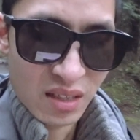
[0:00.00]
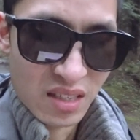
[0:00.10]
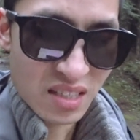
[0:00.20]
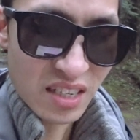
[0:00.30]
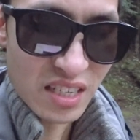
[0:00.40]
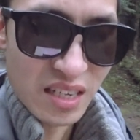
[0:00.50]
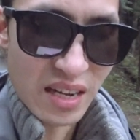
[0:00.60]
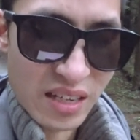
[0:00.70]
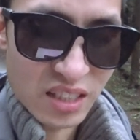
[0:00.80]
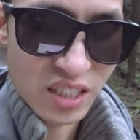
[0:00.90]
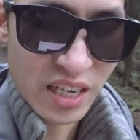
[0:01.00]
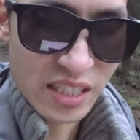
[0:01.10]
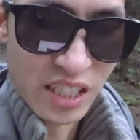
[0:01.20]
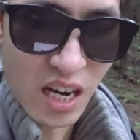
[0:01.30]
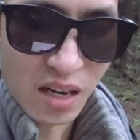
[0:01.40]
a city in
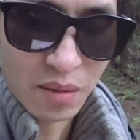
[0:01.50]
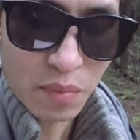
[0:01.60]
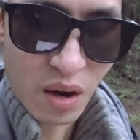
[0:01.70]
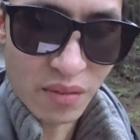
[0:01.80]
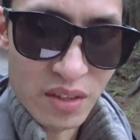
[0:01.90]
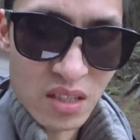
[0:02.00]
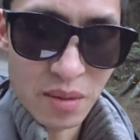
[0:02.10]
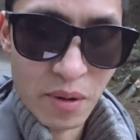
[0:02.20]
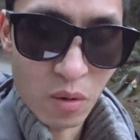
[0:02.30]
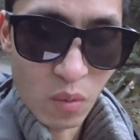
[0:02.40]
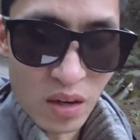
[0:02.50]
Zhejiang province about